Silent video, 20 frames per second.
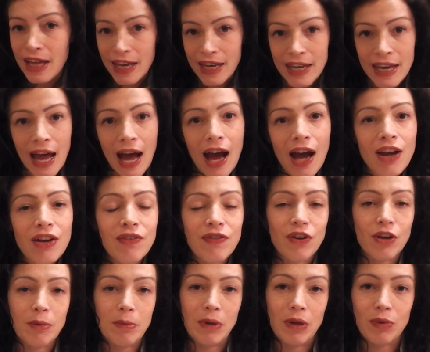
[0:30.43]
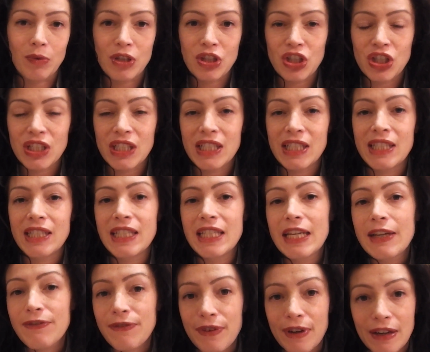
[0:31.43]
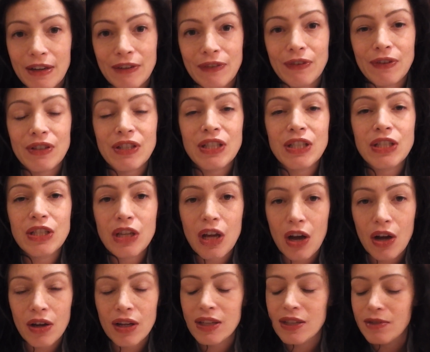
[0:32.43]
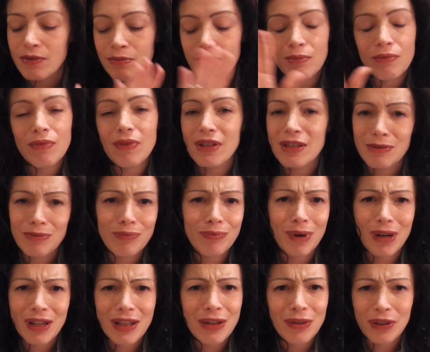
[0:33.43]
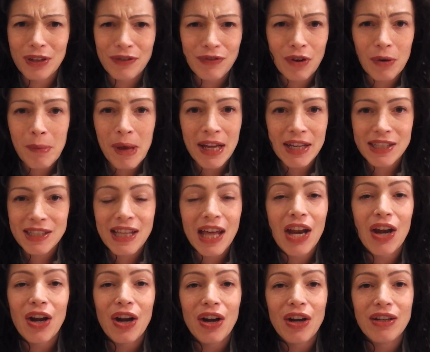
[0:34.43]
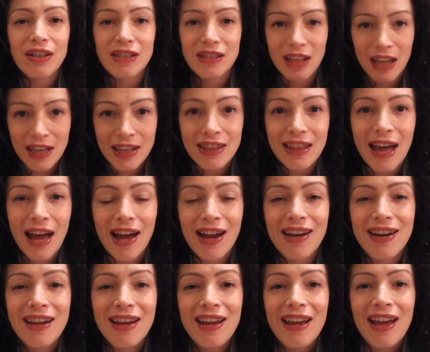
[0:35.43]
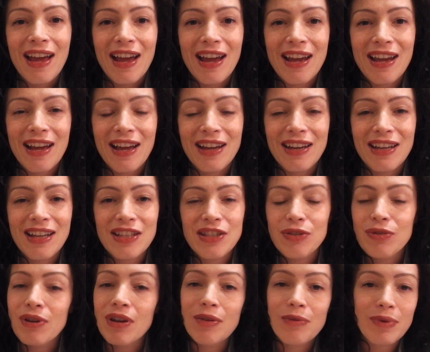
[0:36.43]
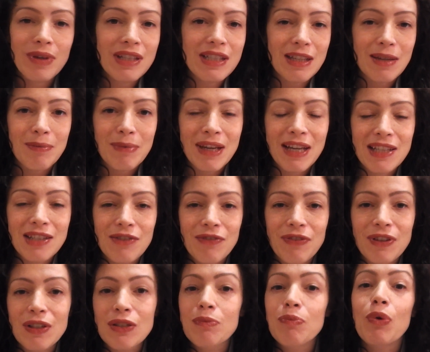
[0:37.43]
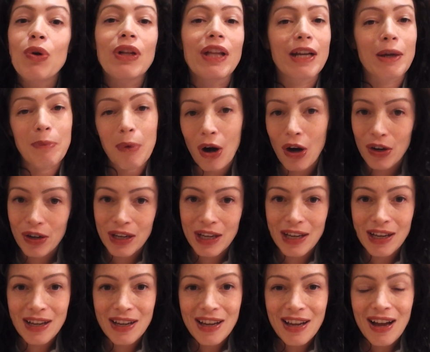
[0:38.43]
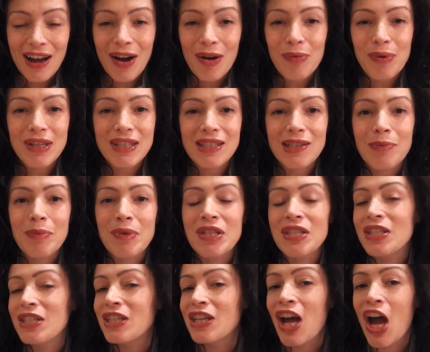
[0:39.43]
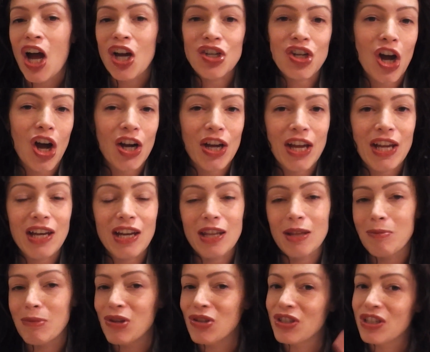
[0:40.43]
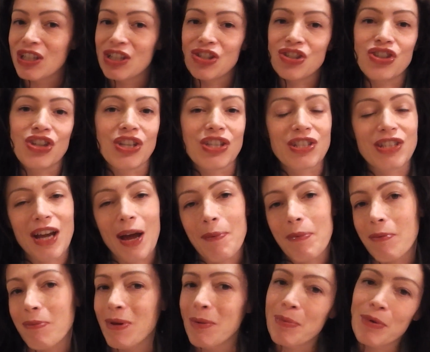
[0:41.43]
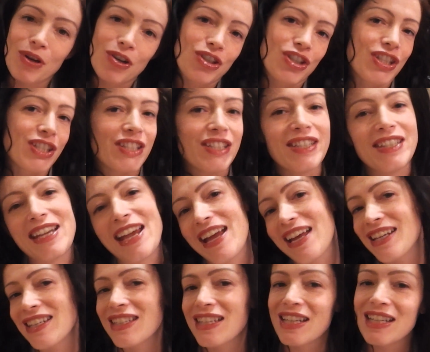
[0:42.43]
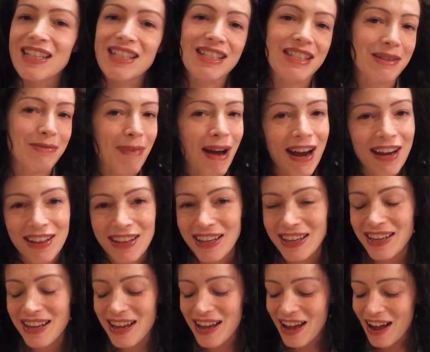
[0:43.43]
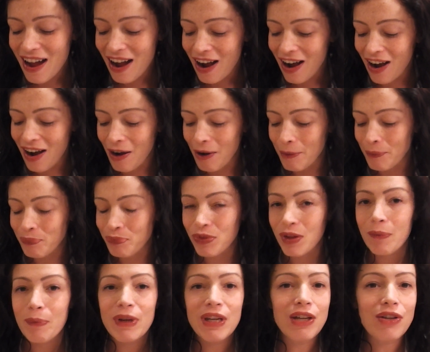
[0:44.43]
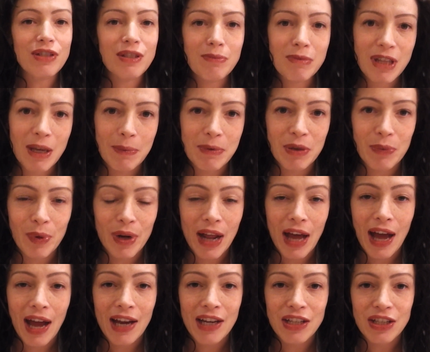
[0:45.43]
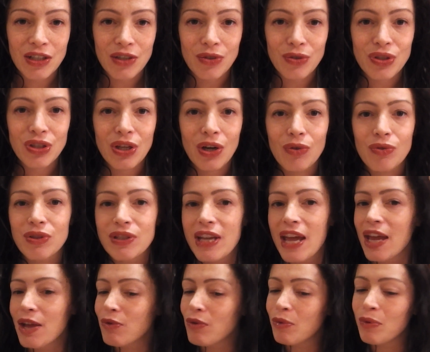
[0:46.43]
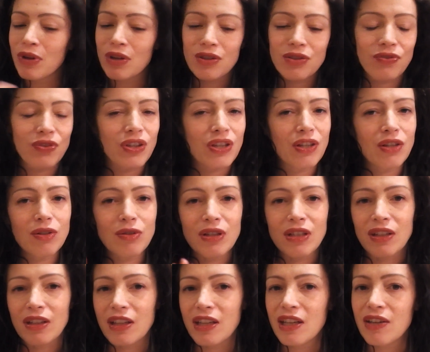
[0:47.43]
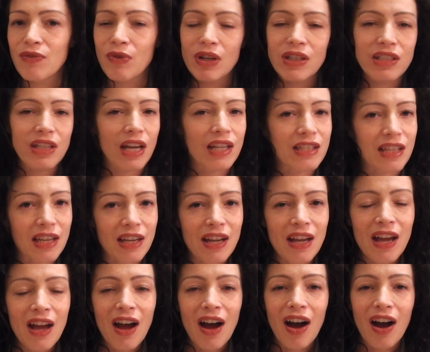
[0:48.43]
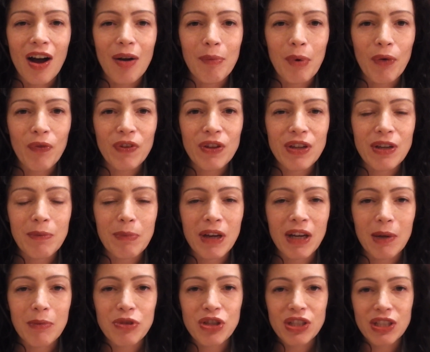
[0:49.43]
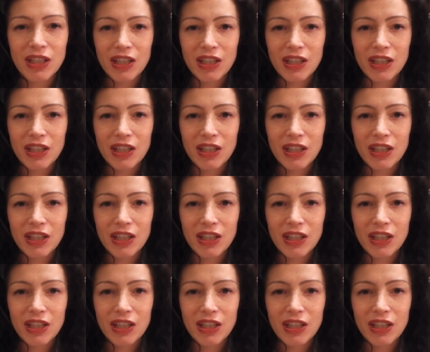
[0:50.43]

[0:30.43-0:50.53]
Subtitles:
nonverbal, which is different it's one of the only formats that is like that. And it's a great reason because it feels more like a party when someone's not talking and the music is just stopped and people are just dancing and smiling. But here's some tips on what I do. So take what works for you and leave what doesn't. Hopefully you can pick up just